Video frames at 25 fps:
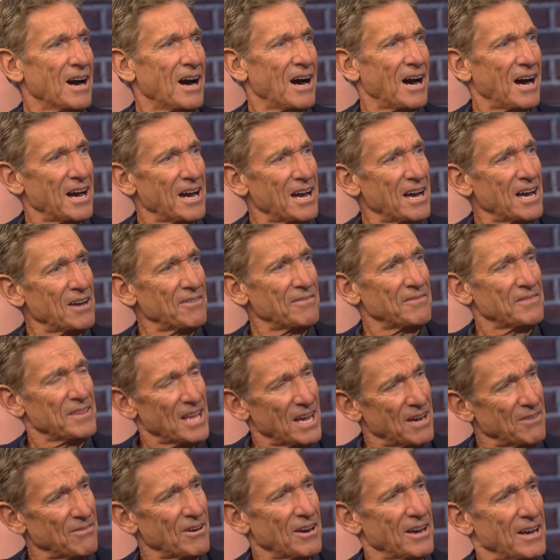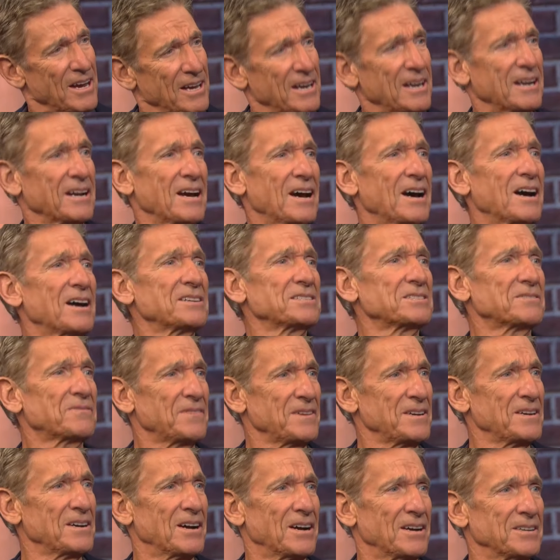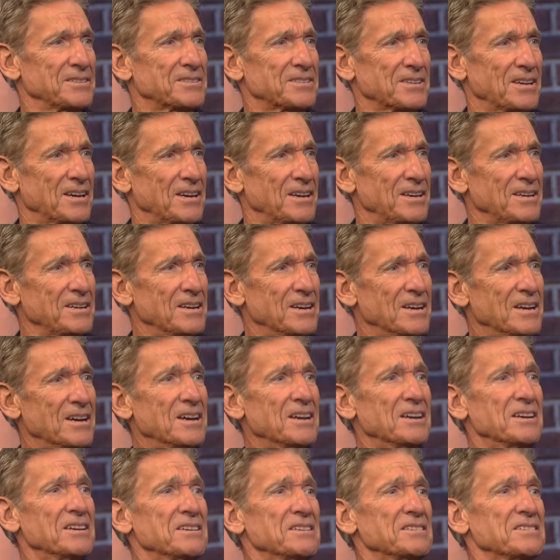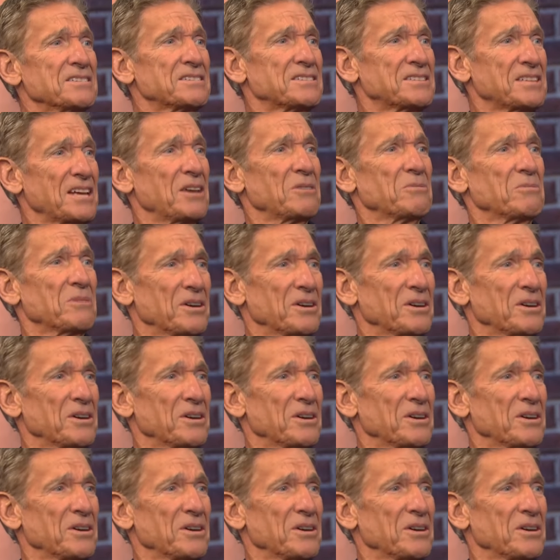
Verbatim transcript: I have never had a guy's fiance sit